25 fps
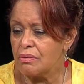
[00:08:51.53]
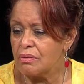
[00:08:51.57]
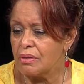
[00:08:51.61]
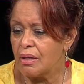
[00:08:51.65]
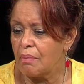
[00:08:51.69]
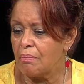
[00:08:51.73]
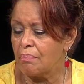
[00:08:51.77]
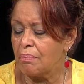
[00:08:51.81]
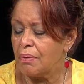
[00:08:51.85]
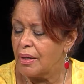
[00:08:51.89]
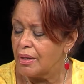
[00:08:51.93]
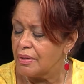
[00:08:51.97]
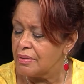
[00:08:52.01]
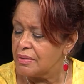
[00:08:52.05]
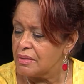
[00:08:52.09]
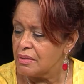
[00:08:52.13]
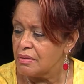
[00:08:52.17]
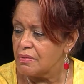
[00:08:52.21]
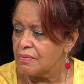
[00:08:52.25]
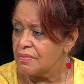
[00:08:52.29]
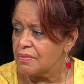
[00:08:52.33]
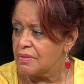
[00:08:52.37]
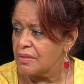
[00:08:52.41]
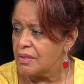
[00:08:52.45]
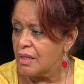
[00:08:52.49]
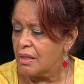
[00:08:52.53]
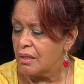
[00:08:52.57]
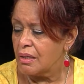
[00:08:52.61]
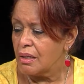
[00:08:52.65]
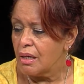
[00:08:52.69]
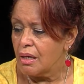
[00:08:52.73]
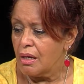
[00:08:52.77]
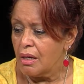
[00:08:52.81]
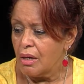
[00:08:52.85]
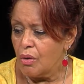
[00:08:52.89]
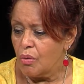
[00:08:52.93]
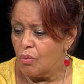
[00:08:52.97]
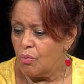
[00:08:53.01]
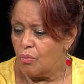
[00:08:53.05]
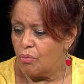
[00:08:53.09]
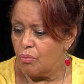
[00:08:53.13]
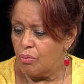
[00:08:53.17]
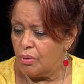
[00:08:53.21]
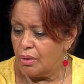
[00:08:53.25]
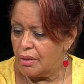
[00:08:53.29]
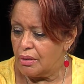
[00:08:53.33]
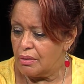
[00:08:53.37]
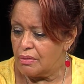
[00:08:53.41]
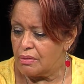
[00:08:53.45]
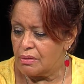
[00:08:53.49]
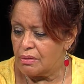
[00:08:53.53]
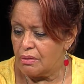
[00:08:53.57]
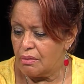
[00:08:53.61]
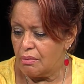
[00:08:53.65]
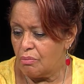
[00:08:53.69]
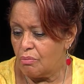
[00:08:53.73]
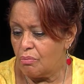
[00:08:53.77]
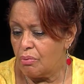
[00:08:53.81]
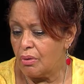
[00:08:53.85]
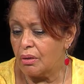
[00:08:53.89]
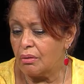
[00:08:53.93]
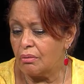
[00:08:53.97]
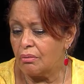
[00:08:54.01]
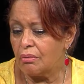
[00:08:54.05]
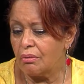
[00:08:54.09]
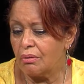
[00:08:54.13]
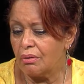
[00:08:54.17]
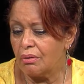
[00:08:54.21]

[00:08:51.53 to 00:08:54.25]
that positive side, what is what